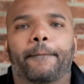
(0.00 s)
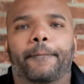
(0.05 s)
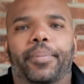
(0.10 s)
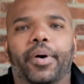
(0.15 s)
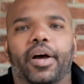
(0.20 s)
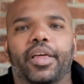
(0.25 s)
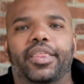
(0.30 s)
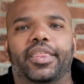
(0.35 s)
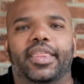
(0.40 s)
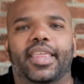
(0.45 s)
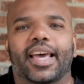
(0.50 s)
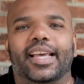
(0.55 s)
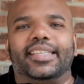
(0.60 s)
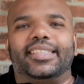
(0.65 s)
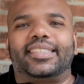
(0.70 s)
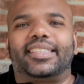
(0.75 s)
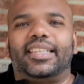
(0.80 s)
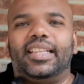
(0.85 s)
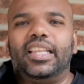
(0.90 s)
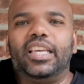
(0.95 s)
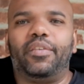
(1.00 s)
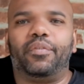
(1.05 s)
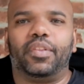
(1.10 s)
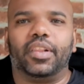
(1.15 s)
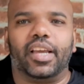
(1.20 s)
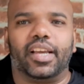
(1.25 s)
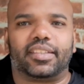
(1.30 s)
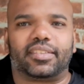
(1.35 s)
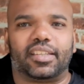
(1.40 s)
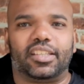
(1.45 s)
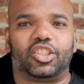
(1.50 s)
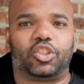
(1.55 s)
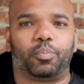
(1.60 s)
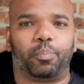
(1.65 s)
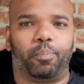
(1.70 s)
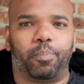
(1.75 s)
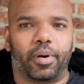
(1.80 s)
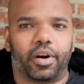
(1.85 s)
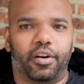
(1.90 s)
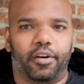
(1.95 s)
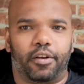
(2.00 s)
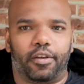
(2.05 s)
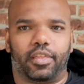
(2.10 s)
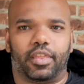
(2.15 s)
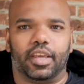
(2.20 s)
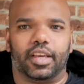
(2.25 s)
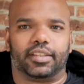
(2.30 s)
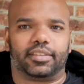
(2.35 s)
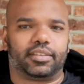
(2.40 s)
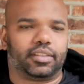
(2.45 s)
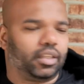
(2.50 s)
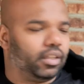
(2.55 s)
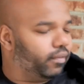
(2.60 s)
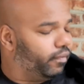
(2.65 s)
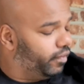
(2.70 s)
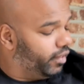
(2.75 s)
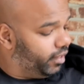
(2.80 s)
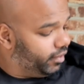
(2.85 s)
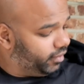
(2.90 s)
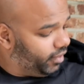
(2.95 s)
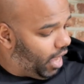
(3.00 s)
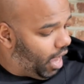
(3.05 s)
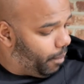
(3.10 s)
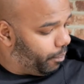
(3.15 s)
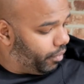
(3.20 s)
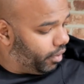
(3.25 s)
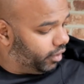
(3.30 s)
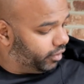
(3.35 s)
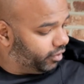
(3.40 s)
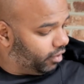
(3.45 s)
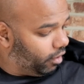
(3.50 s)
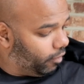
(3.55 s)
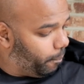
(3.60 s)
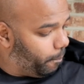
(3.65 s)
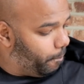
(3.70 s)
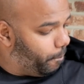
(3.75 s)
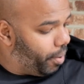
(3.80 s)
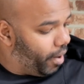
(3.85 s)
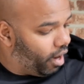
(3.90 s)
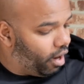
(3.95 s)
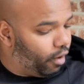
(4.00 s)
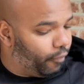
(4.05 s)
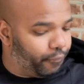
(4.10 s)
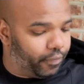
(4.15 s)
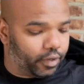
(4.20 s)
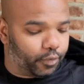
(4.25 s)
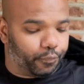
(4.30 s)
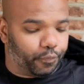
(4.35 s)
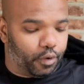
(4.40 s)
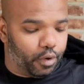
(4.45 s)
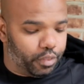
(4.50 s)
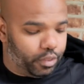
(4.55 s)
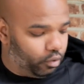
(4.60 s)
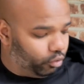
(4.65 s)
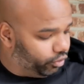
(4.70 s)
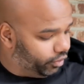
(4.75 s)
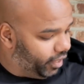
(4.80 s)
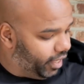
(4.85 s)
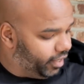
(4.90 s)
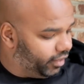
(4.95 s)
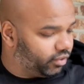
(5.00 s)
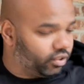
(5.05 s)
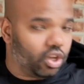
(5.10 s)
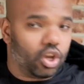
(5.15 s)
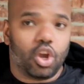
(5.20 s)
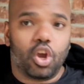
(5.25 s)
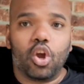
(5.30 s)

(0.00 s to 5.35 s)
but the sleeveless is per the sleeveless apparels are perfect for those days